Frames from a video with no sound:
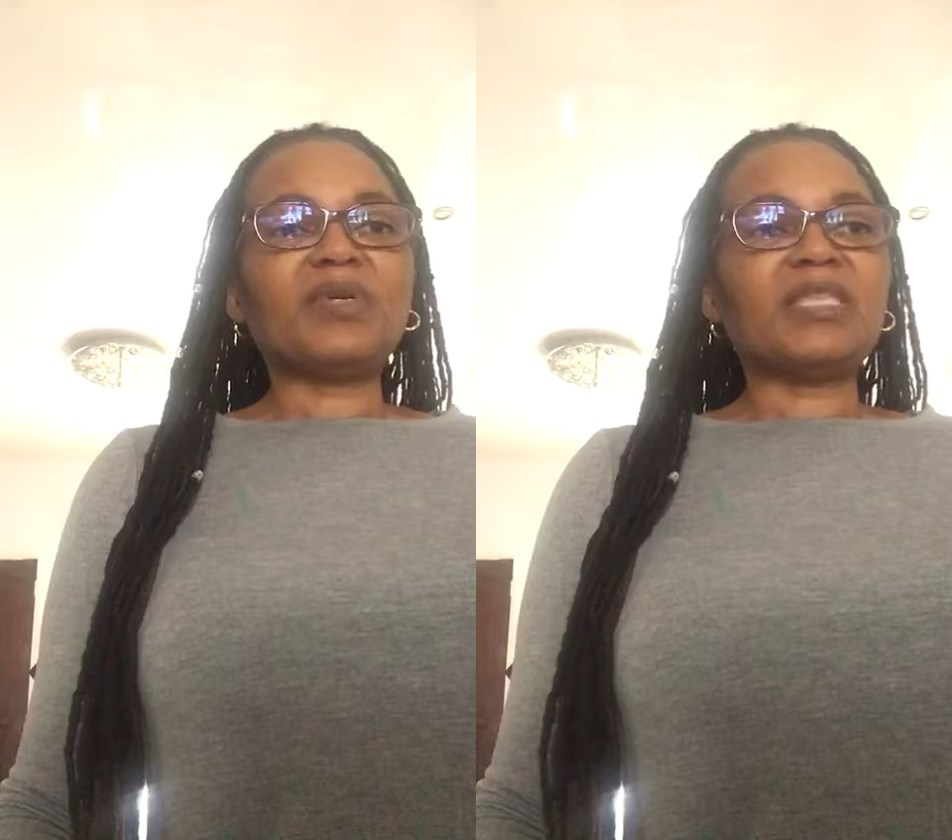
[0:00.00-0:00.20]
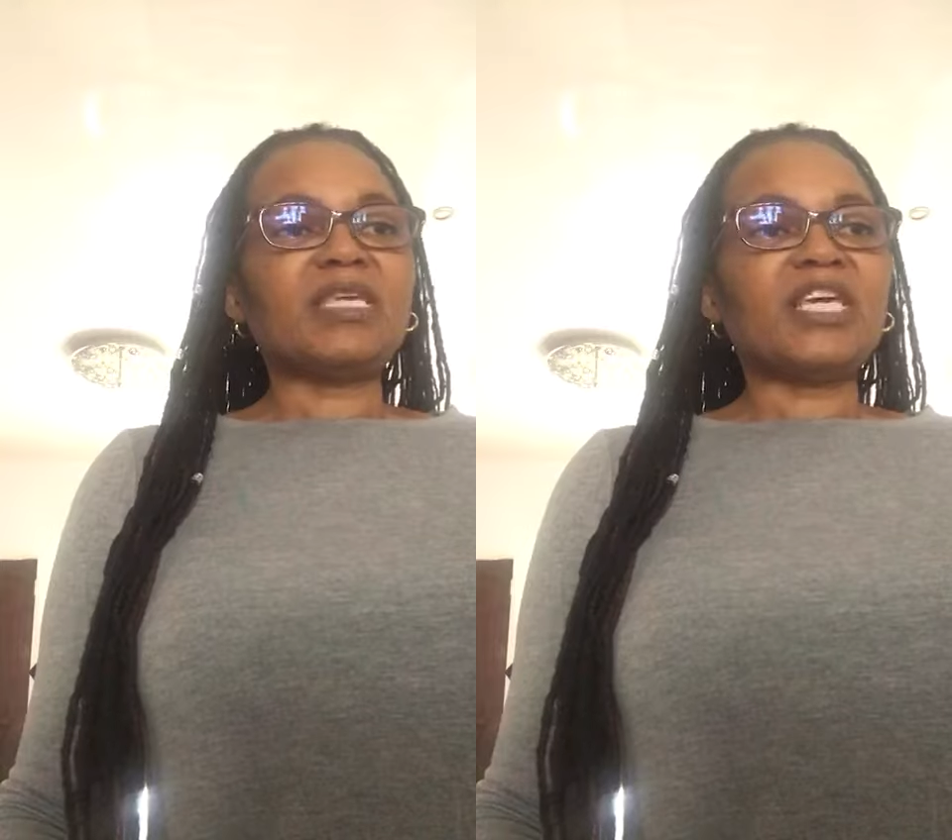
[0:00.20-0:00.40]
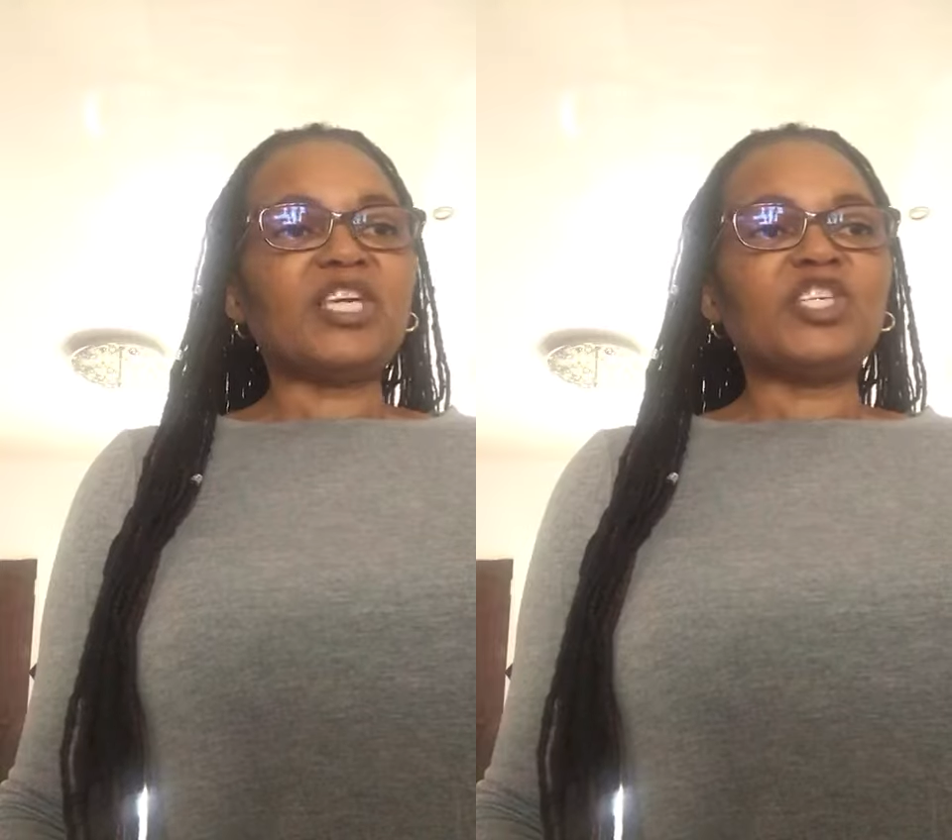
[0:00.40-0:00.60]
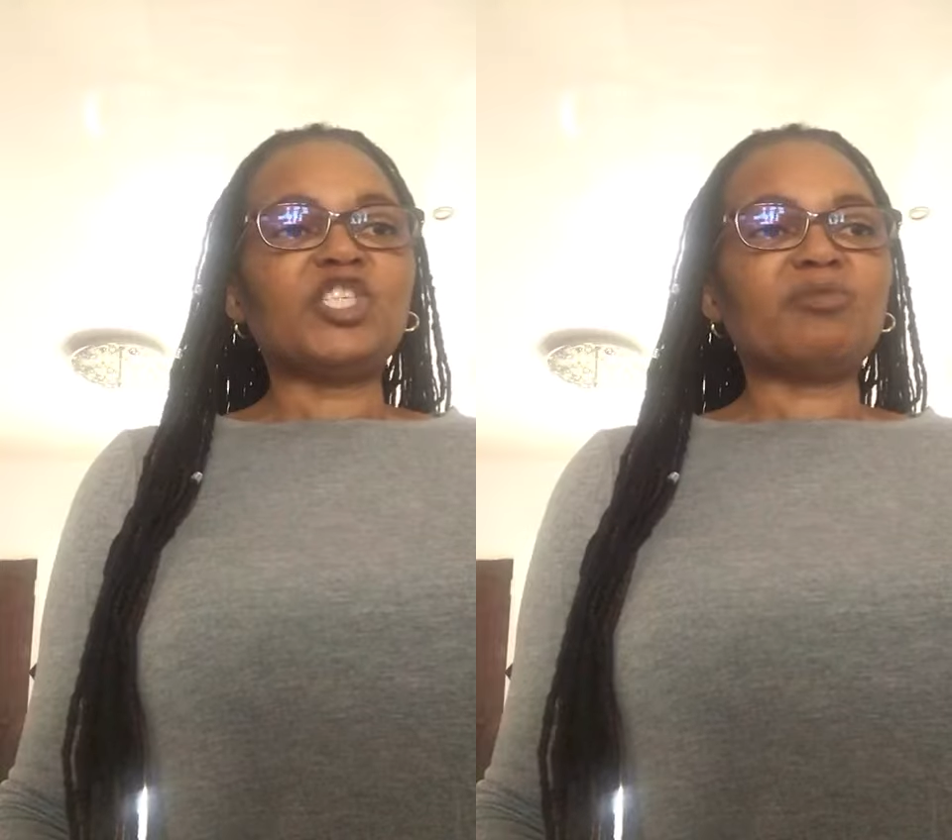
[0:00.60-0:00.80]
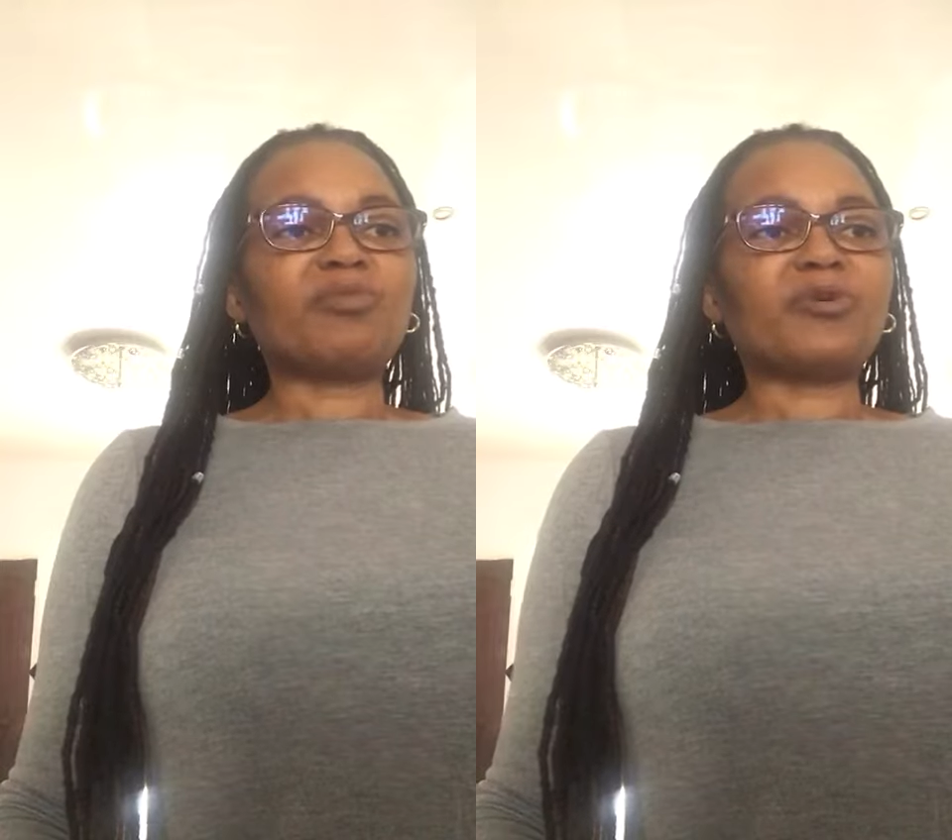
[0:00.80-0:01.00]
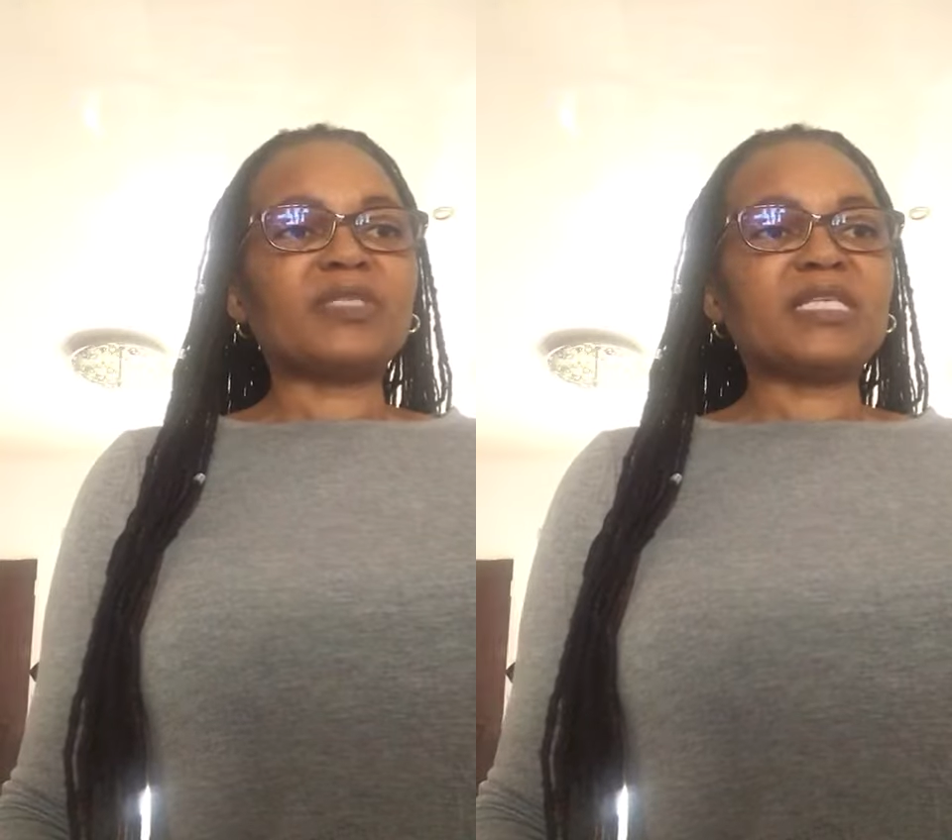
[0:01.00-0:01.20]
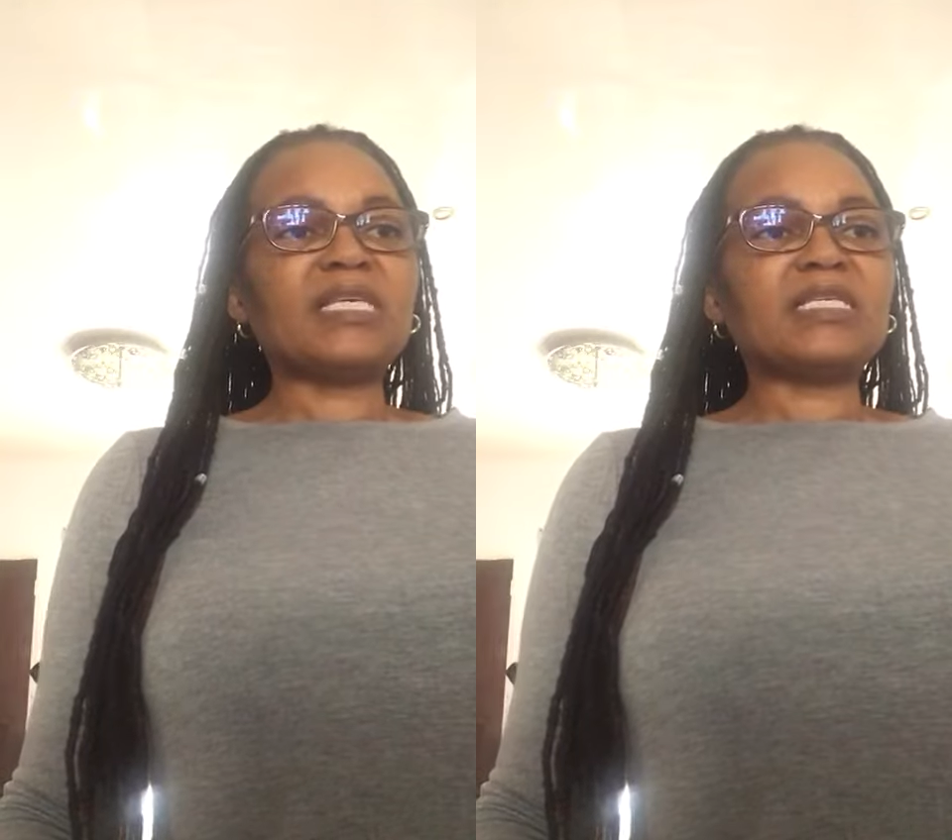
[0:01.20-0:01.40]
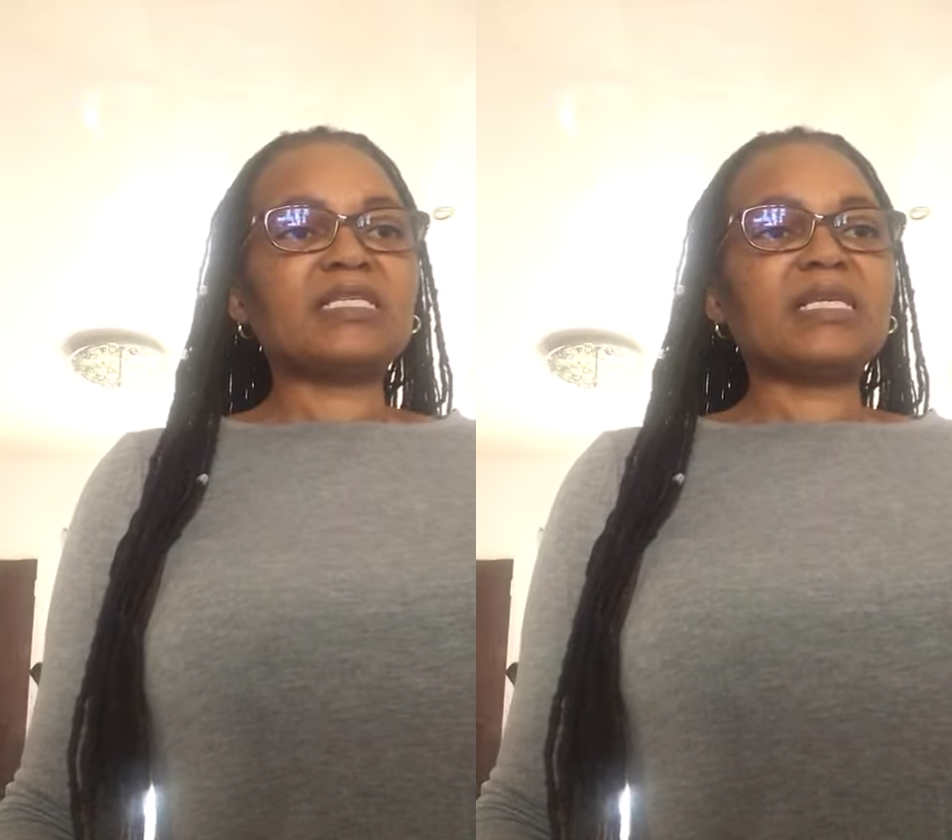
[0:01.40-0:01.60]
with the aging
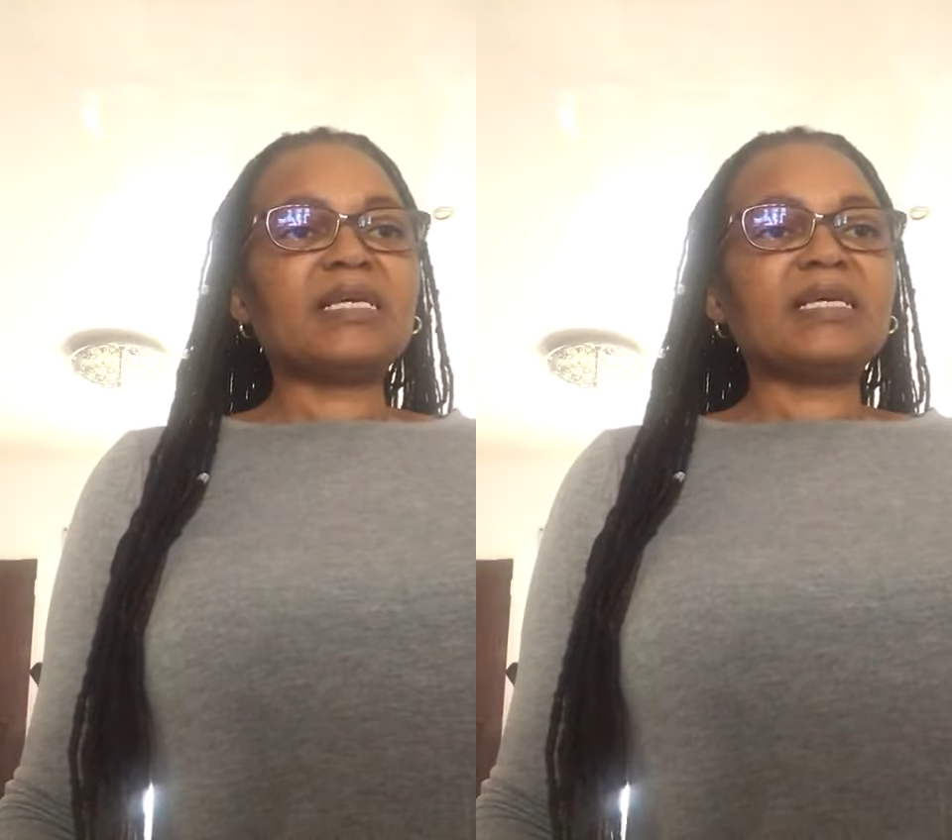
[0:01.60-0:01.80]
process,